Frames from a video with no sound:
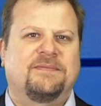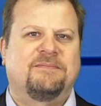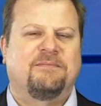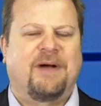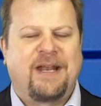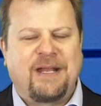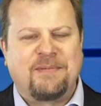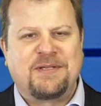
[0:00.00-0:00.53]

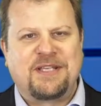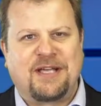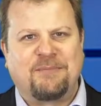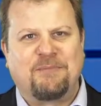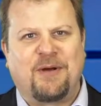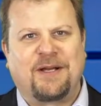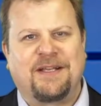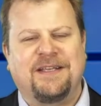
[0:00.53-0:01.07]
My name is
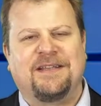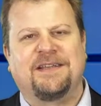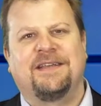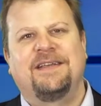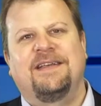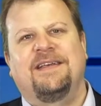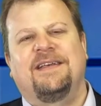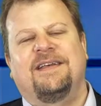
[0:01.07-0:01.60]
Potgieter,
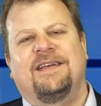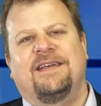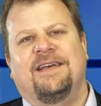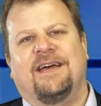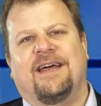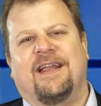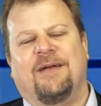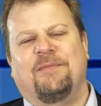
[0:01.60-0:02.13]

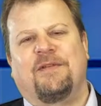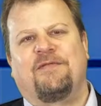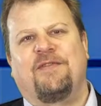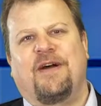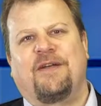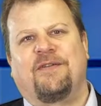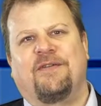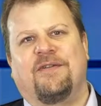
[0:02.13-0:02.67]
and I'm the
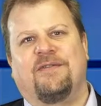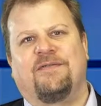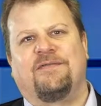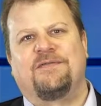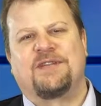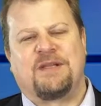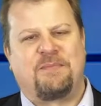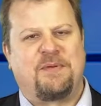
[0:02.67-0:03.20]
founder of
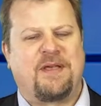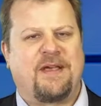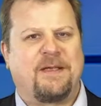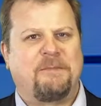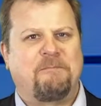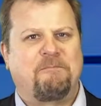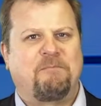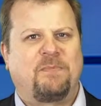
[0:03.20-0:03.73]

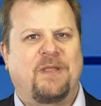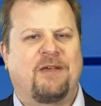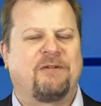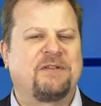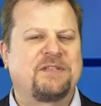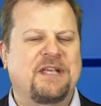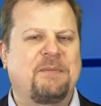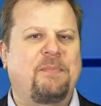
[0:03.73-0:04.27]
JPA. Here
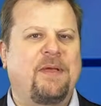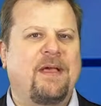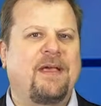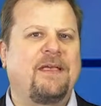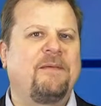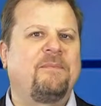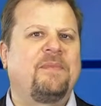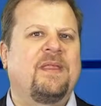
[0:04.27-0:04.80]
at
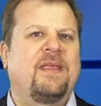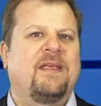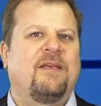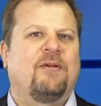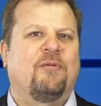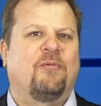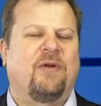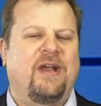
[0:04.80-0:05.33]
JPA,
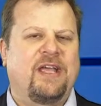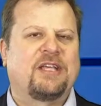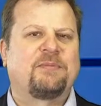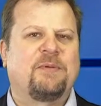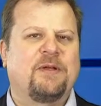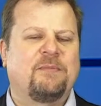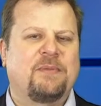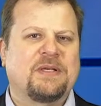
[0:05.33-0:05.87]
we're
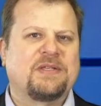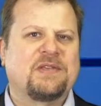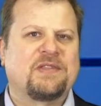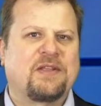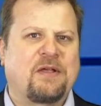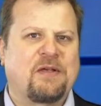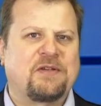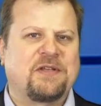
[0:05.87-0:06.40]
expert business
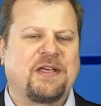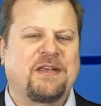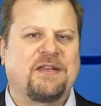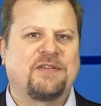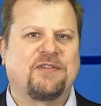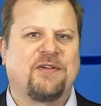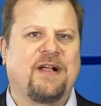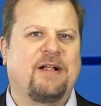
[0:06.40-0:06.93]

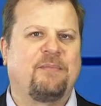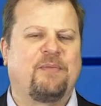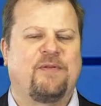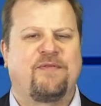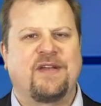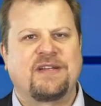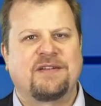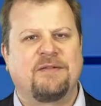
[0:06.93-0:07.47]
negotiators who help
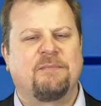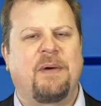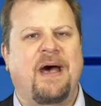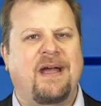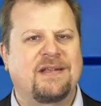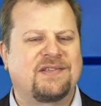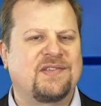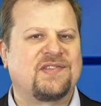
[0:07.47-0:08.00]
professional
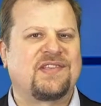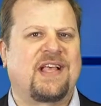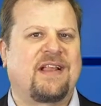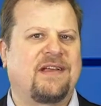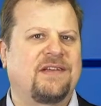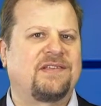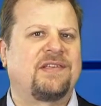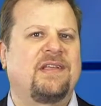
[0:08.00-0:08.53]
buyers and
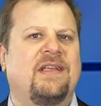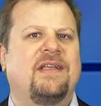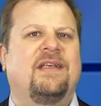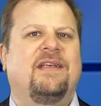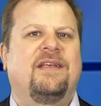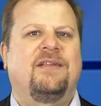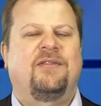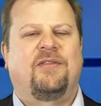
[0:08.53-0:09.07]
sellers
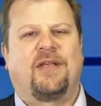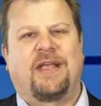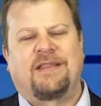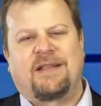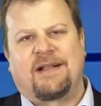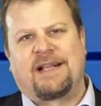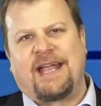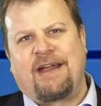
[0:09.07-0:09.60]
to get
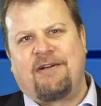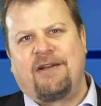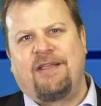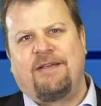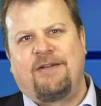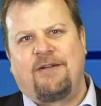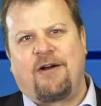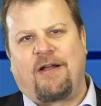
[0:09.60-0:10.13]
the
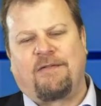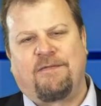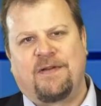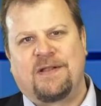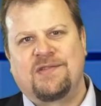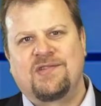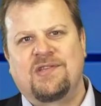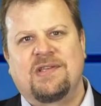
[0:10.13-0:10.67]
clarity,
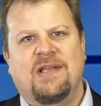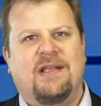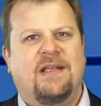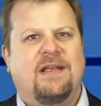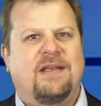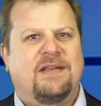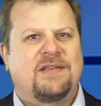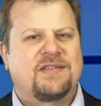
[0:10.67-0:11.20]
confidence,
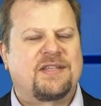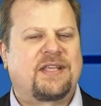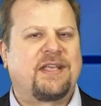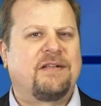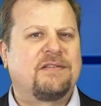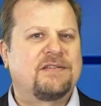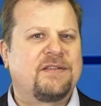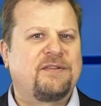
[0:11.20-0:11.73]

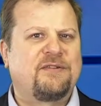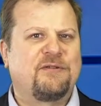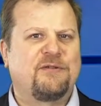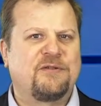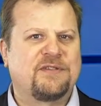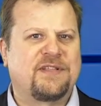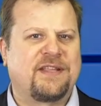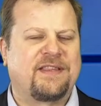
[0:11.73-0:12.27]
skills and
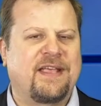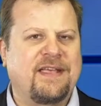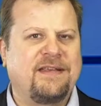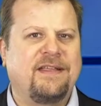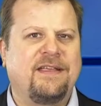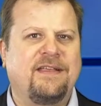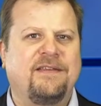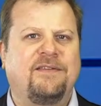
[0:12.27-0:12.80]
tools that they
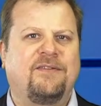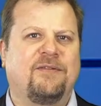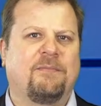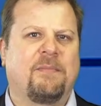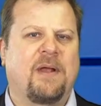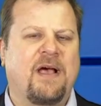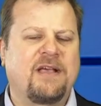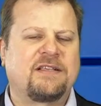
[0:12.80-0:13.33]
need to
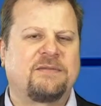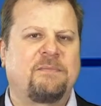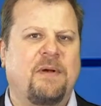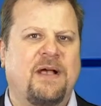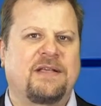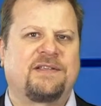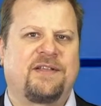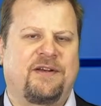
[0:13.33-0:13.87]
blast
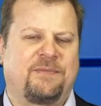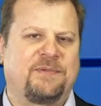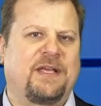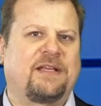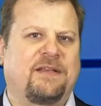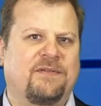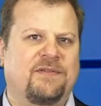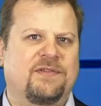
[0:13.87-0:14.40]
past their
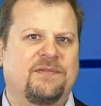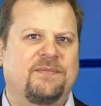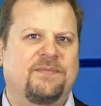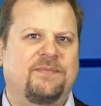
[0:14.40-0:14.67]
objectives.